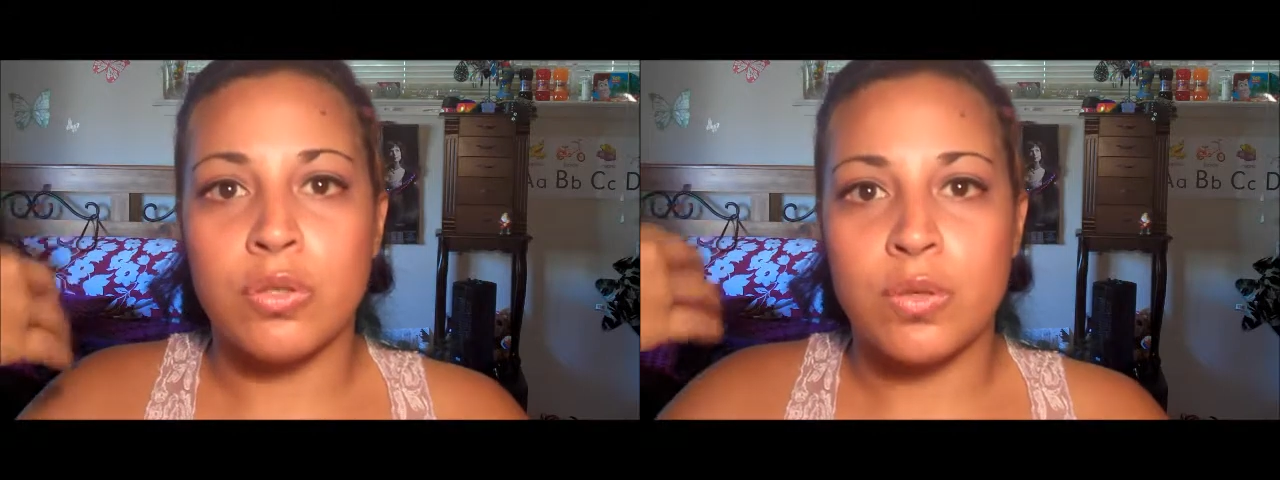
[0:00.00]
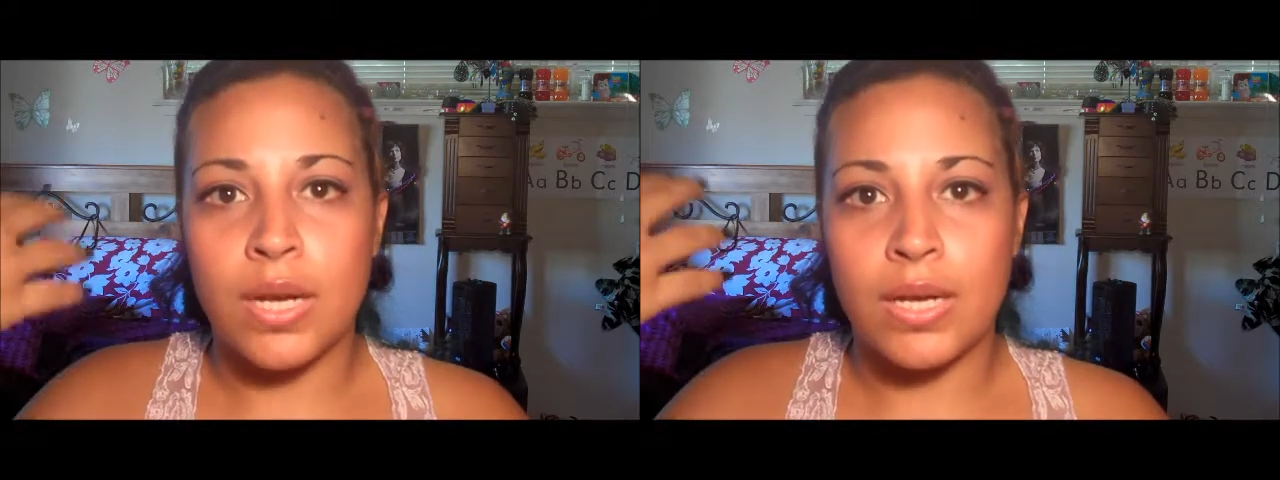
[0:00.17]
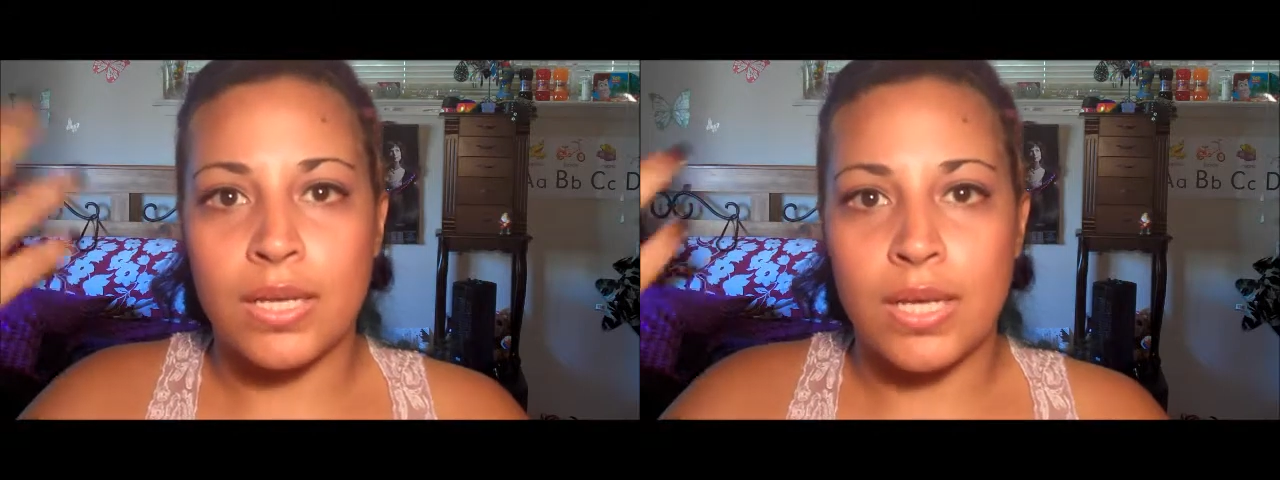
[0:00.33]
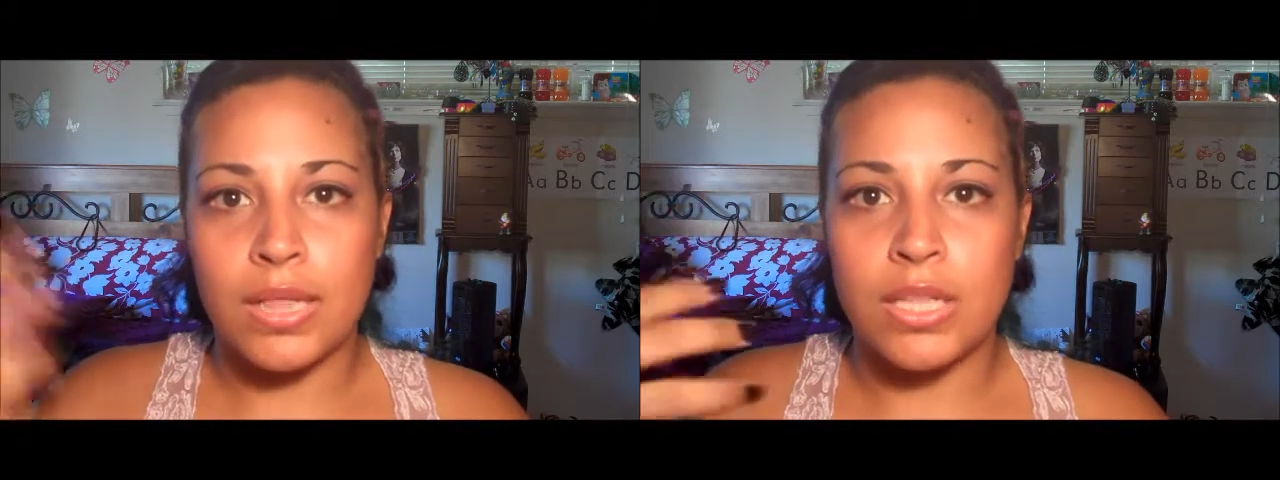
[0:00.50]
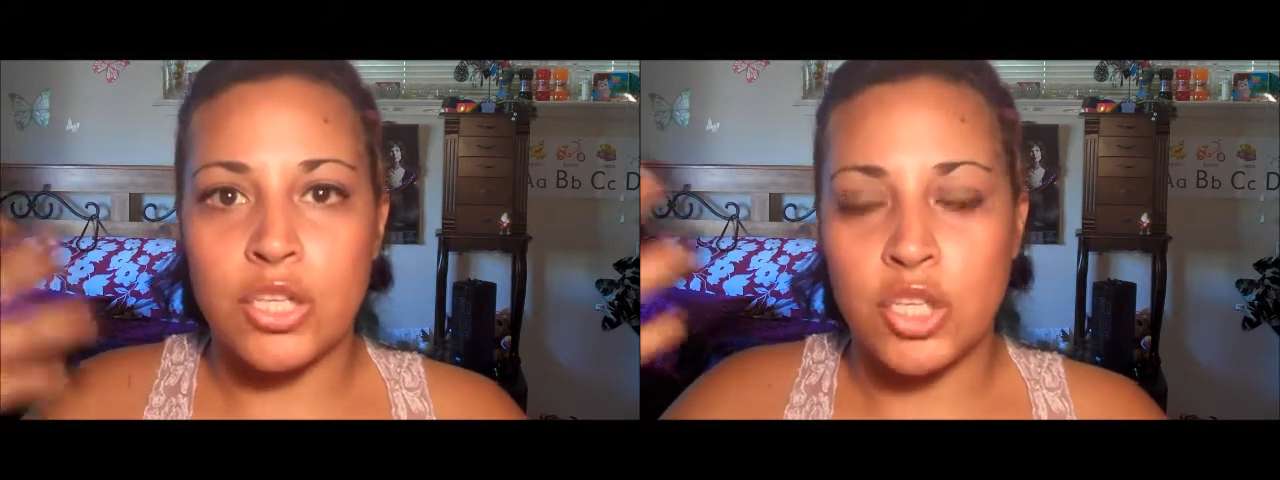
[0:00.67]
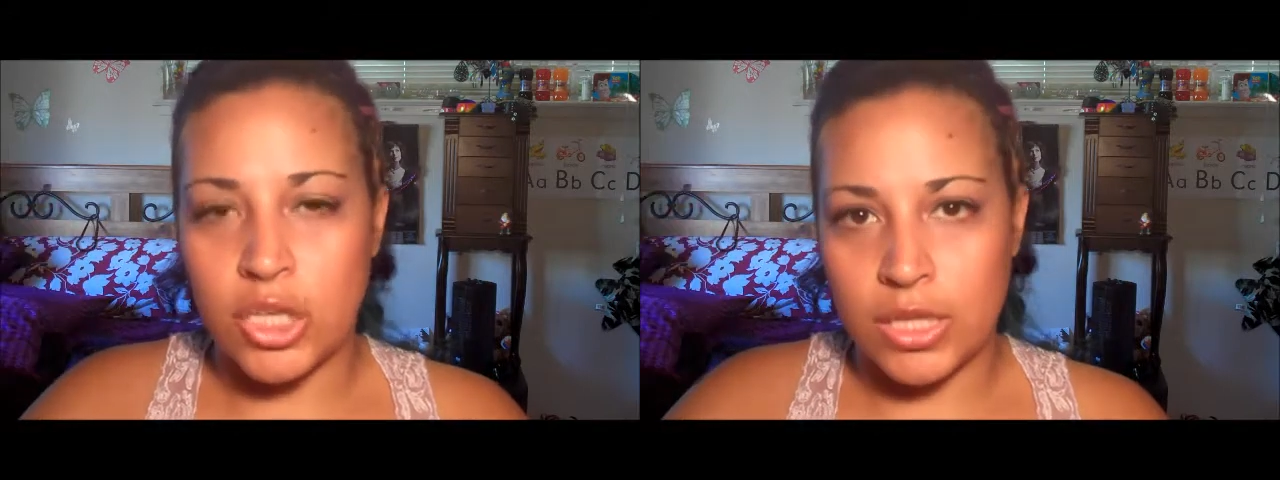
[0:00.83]
you kind of get
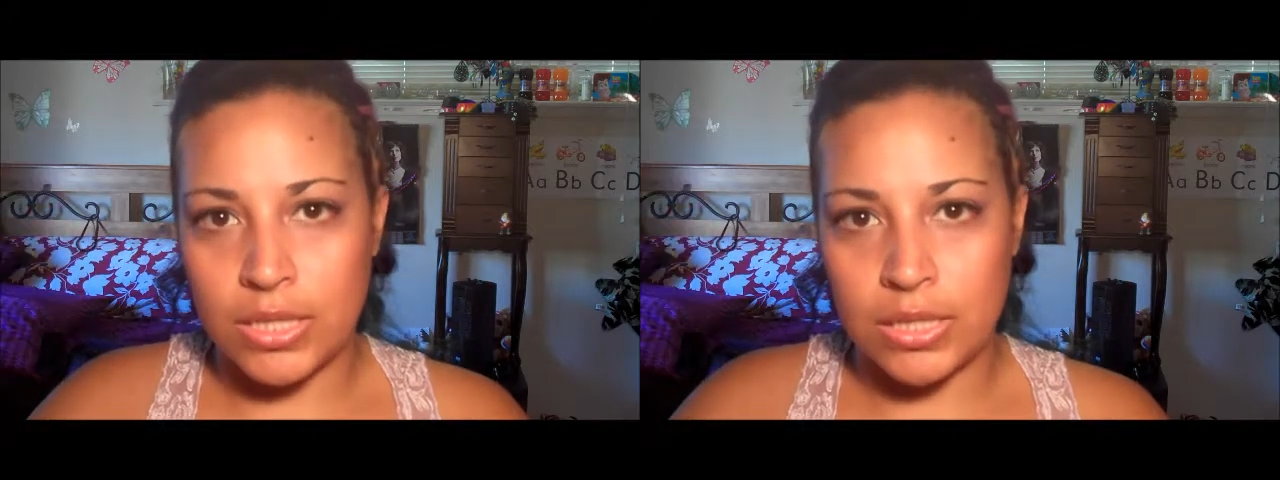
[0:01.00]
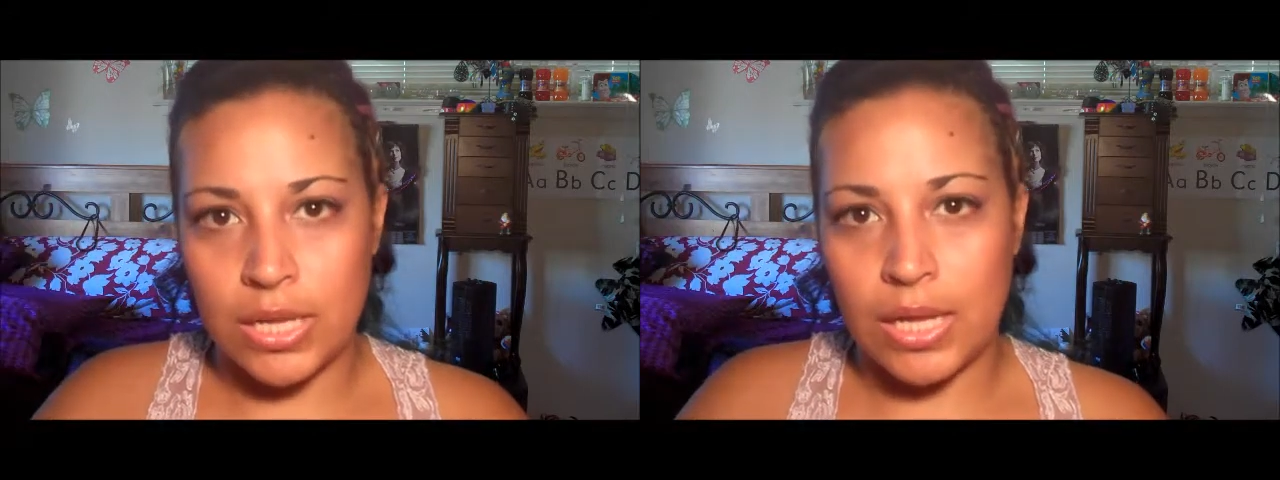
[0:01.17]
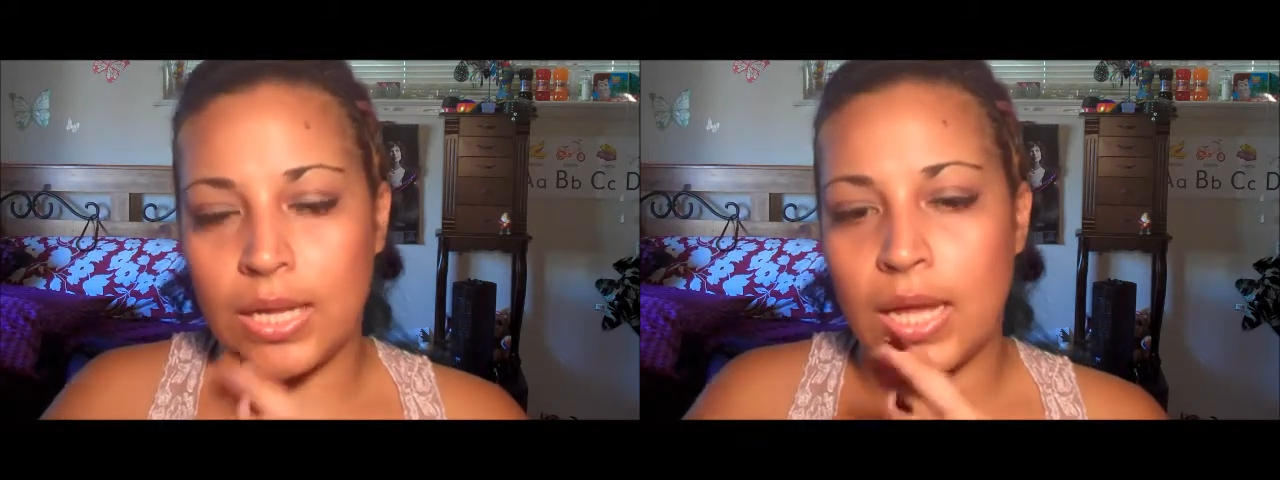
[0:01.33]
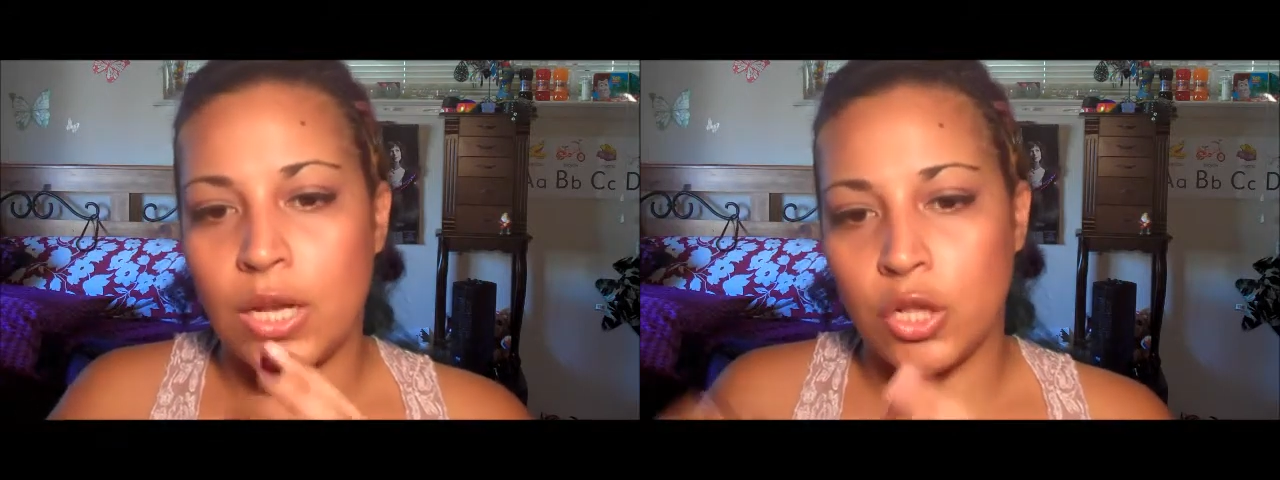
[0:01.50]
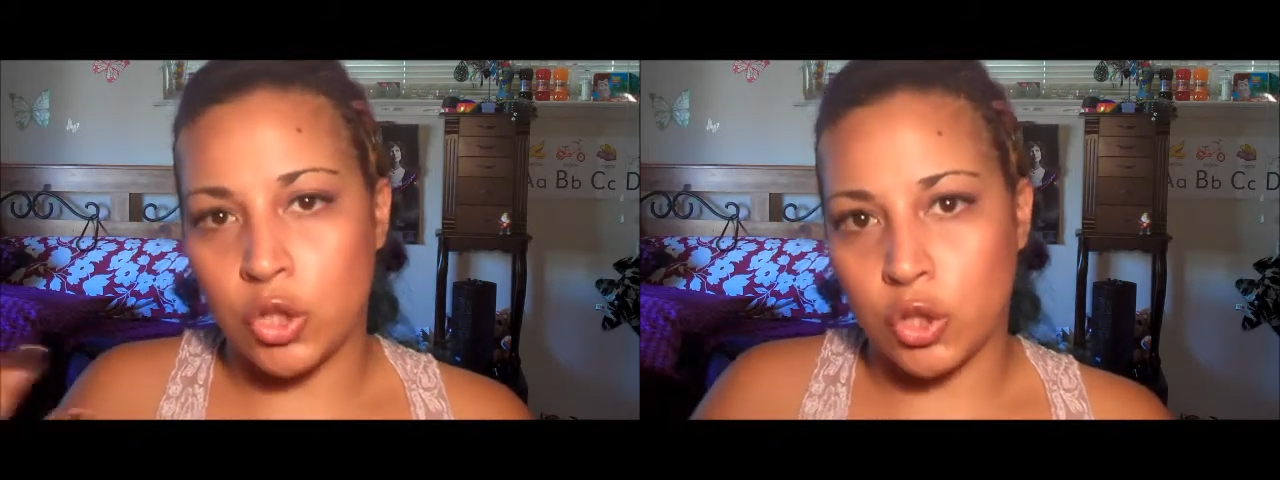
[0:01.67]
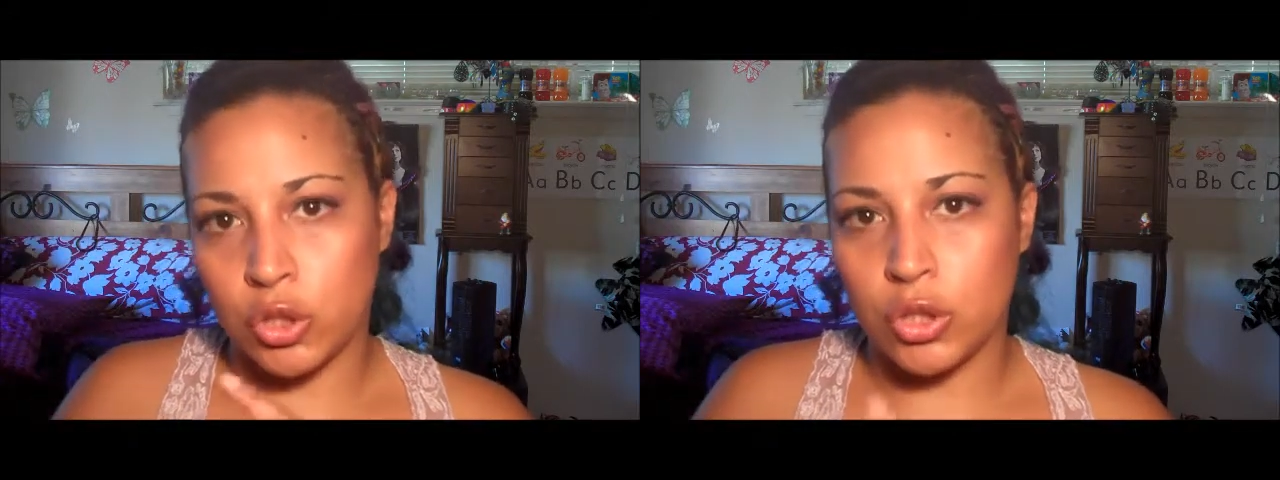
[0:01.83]
the gist and kind
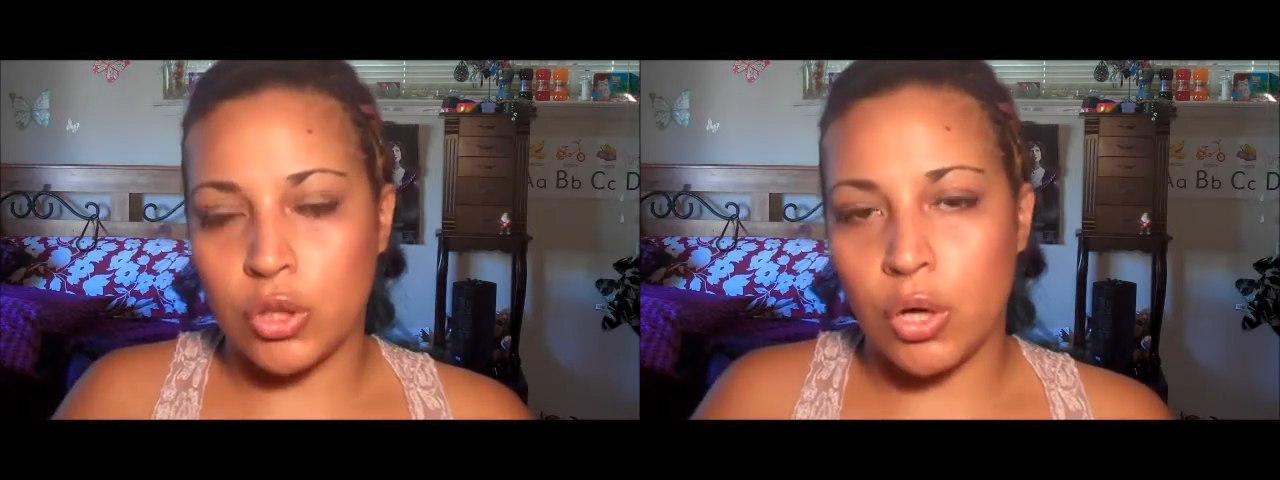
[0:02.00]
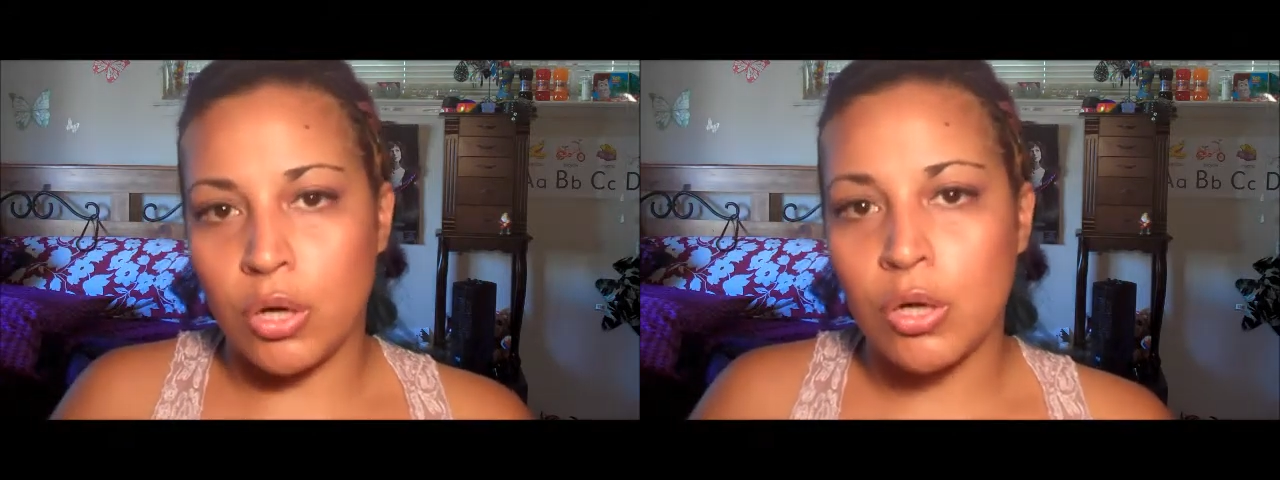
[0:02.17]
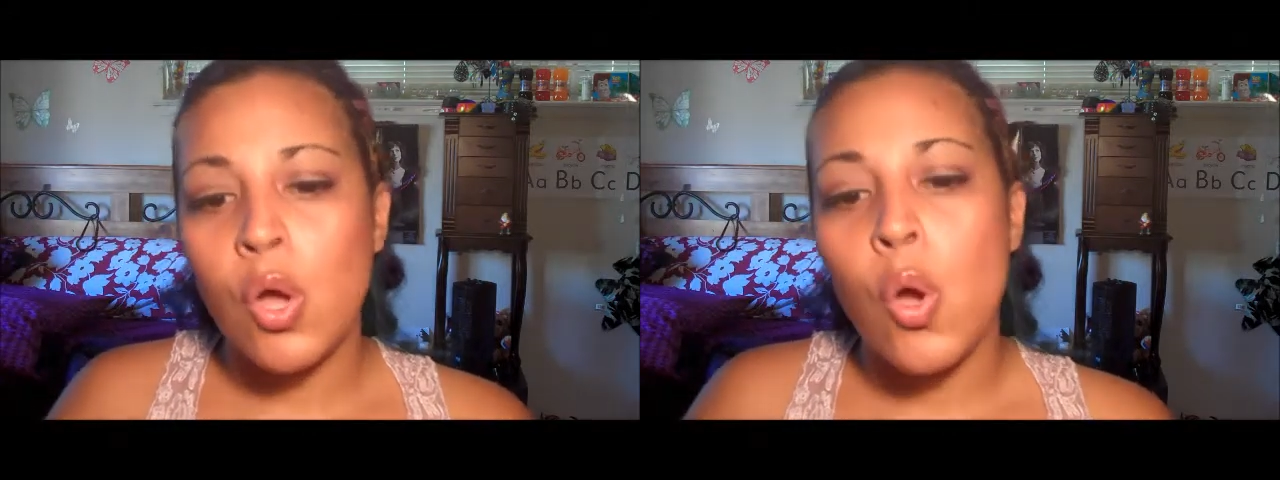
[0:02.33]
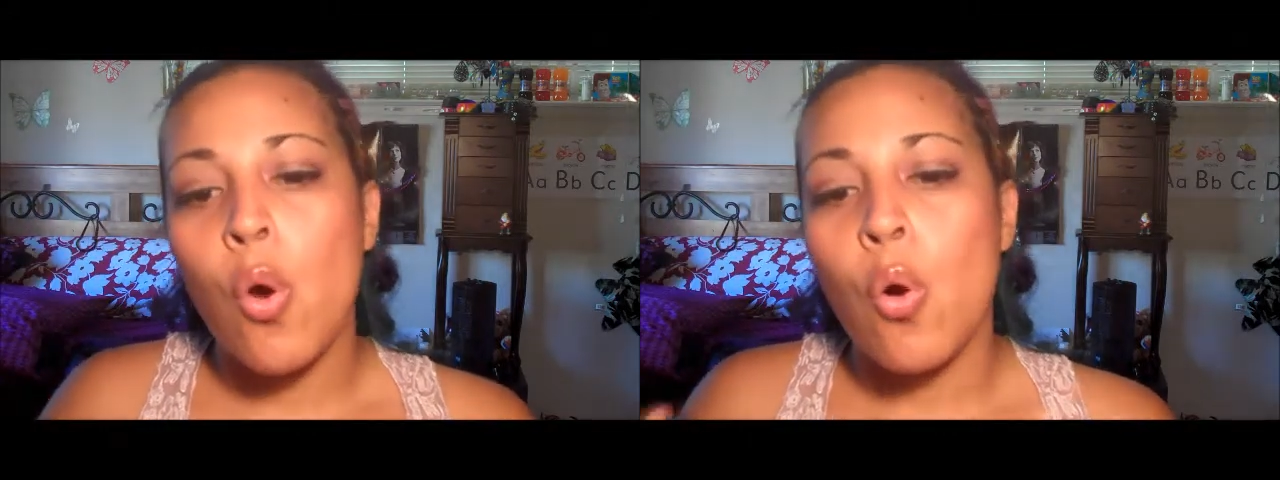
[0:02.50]
of learn along.